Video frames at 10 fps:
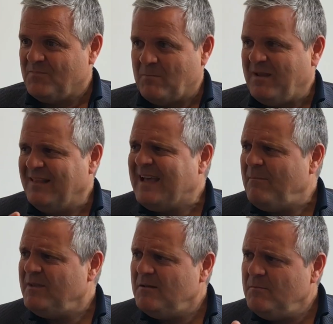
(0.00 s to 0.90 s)
build
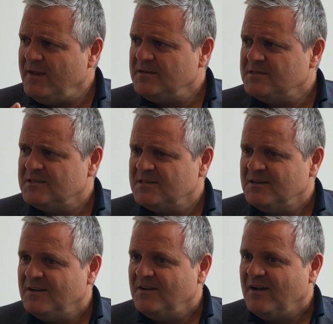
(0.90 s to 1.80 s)
up, it means
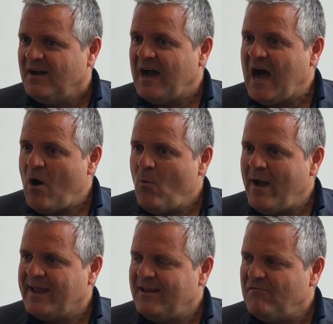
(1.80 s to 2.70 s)
how
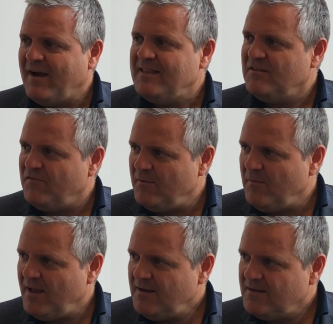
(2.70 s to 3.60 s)
I can find the free
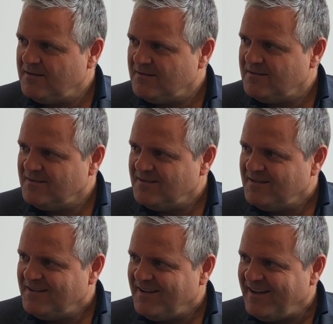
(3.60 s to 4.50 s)
man
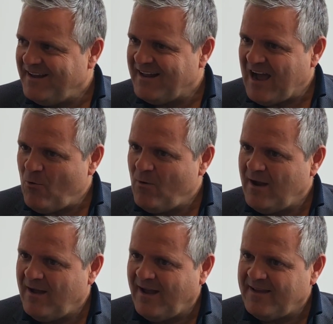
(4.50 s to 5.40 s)
and how
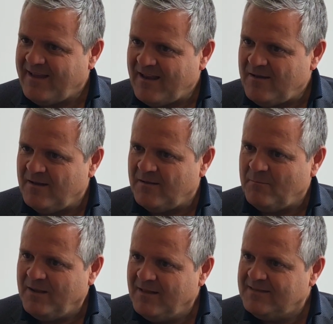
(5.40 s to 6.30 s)
I can
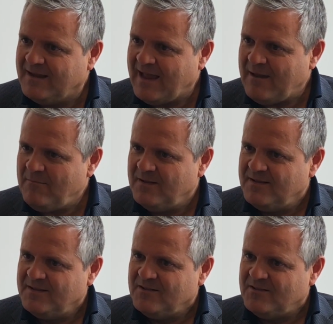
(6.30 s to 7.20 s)
build the game
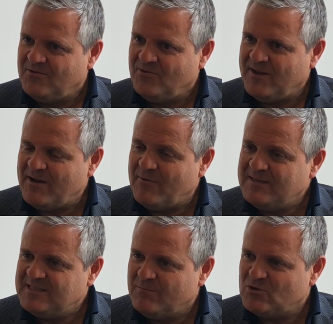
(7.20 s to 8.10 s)
to
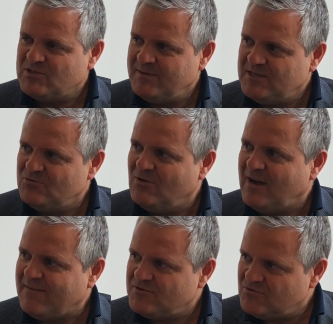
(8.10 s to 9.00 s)
increase the possibilities to
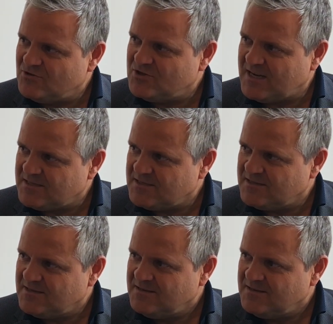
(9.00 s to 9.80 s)
have success.